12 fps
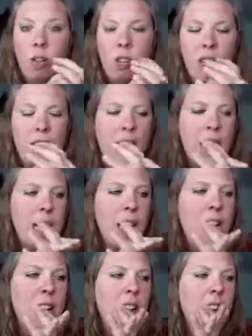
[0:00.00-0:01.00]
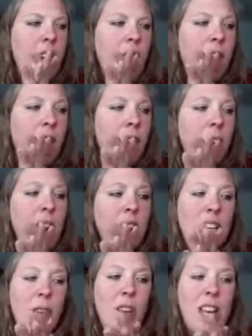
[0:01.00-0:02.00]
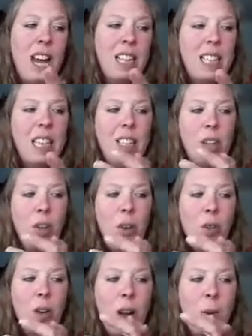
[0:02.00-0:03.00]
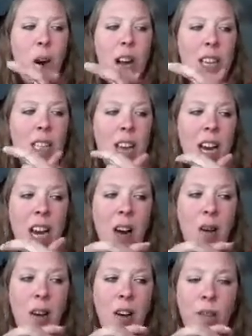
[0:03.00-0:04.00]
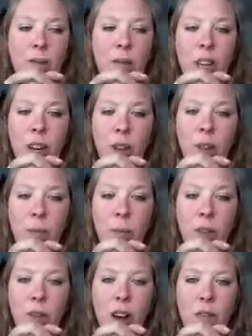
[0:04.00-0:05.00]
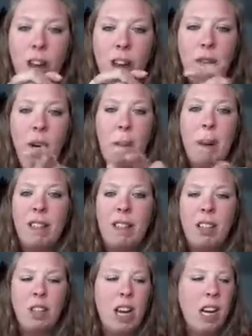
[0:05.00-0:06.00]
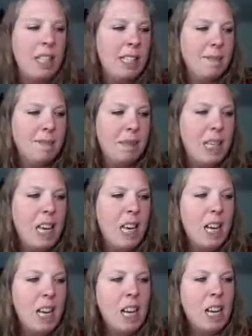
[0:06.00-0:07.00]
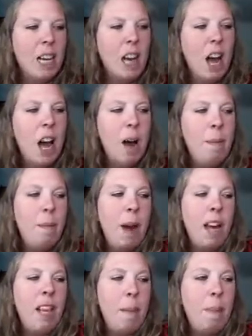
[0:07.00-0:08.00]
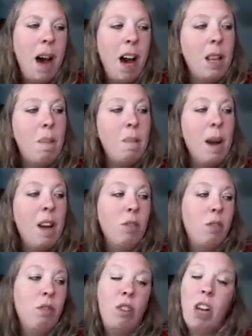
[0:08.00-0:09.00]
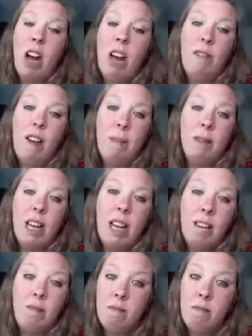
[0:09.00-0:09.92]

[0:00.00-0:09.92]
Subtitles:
should I say. They're actually related to great whites and one of our favourite basking sharks. And they're part of the mackerel shark family.